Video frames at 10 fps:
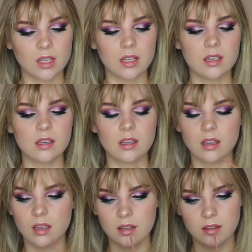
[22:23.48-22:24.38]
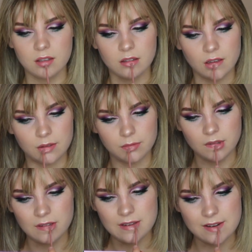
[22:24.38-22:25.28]
I hate this
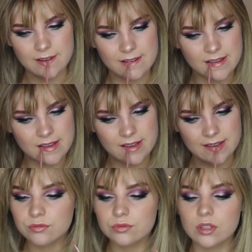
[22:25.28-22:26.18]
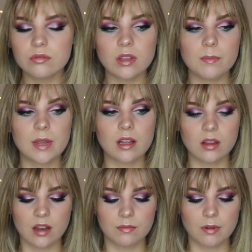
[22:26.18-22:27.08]
applicator. Didn't really pick a
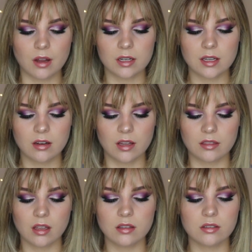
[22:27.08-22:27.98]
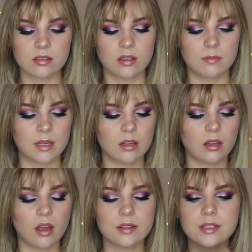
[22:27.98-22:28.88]
lot of product out. I thought this was going to be
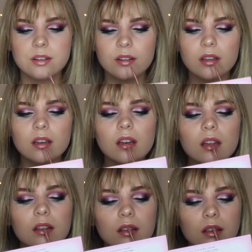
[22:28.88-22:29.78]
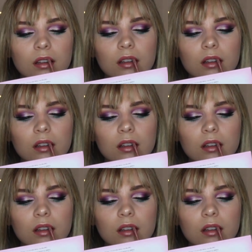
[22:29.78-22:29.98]
glossier than it is.